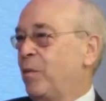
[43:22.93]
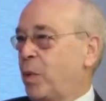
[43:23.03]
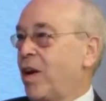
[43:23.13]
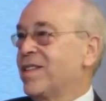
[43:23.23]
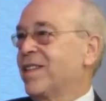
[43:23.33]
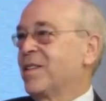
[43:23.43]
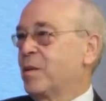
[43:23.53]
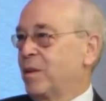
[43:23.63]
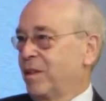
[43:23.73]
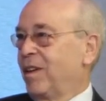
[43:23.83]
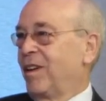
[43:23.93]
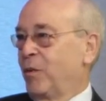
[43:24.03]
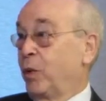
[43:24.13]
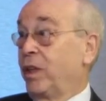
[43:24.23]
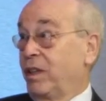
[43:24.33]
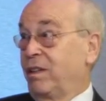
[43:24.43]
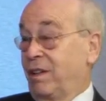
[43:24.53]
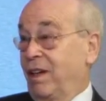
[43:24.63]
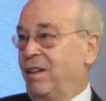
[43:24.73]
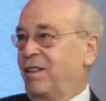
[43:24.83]
process uh, really
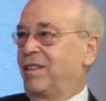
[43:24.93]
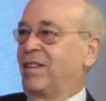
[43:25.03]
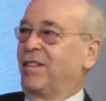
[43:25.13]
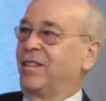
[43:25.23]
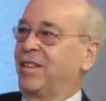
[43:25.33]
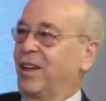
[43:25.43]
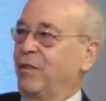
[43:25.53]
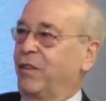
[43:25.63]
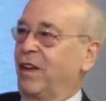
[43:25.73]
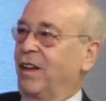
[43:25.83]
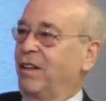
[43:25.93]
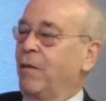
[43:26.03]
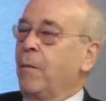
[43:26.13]
take, take flight.